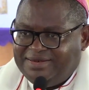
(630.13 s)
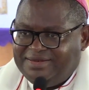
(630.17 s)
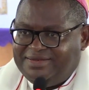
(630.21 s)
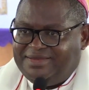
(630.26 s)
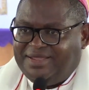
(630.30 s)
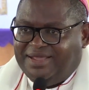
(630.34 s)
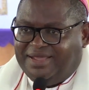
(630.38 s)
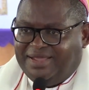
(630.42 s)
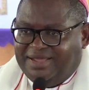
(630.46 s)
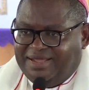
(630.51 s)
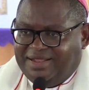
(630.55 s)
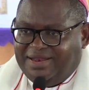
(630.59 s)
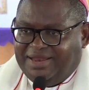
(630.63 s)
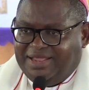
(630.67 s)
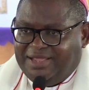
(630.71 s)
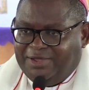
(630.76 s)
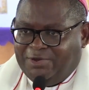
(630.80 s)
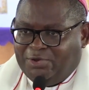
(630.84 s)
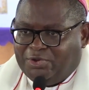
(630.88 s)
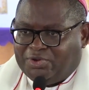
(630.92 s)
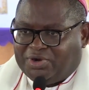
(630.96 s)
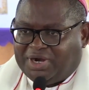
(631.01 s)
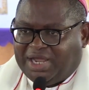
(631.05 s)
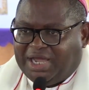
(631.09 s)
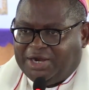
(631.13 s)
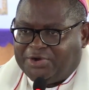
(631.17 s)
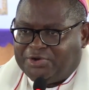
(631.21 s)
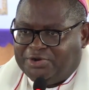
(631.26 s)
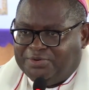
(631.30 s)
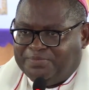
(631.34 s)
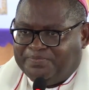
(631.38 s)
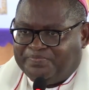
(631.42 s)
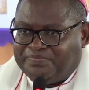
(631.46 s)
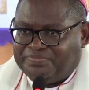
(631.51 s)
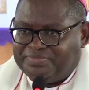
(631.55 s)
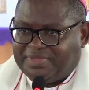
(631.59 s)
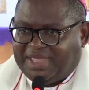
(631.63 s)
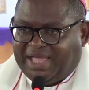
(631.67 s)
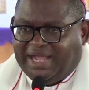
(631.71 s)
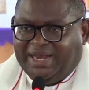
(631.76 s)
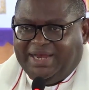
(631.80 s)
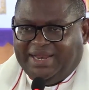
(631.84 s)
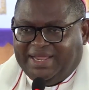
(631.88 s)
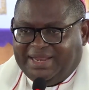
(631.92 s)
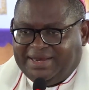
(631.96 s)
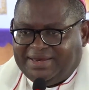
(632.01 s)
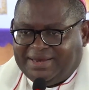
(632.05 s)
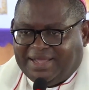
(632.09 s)
daily horarium,
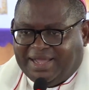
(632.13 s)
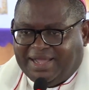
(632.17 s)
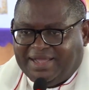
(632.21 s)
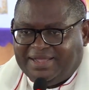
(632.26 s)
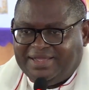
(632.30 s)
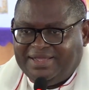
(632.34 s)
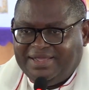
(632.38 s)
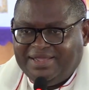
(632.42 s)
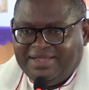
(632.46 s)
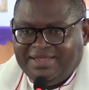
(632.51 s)
calendar,